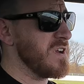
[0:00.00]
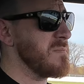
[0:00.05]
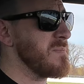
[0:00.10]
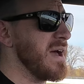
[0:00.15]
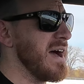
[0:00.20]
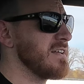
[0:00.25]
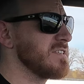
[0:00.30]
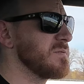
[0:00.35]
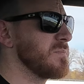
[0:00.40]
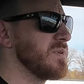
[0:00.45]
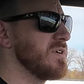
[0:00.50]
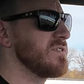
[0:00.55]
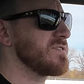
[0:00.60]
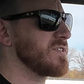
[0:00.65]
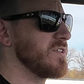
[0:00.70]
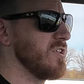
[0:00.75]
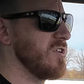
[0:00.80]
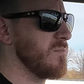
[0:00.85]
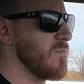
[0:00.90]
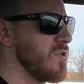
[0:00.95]
pounds of
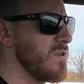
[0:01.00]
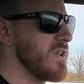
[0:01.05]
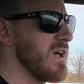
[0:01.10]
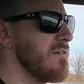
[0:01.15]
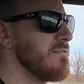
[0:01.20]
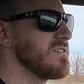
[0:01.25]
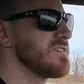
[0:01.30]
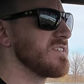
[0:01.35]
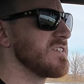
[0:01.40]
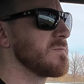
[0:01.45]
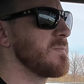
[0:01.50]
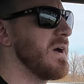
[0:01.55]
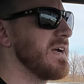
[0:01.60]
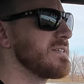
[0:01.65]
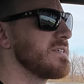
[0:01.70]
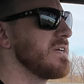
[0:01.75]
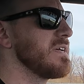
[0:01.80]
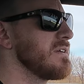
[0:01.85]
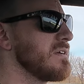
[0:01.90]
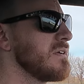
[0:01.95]
boost, a little more than I was
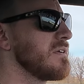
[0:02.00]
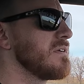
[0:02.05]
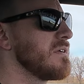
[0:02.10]
expecting.